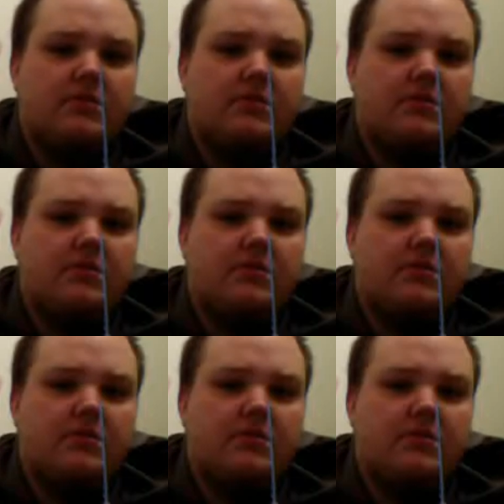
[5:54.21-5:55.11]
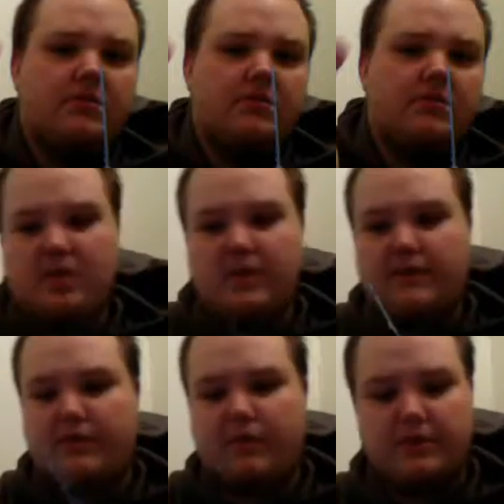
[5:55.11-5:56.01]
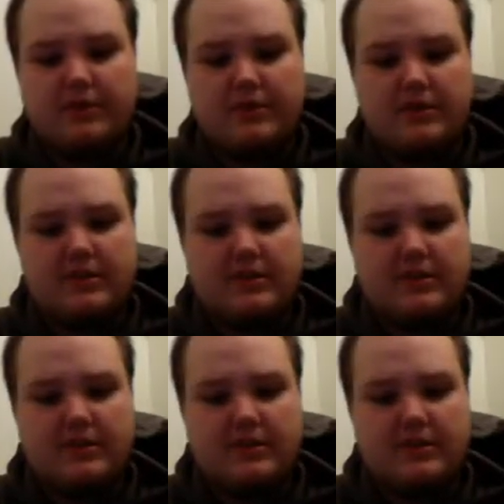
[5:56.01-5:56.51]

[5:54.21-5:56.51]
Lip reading: goes down with it, so you get the full dose.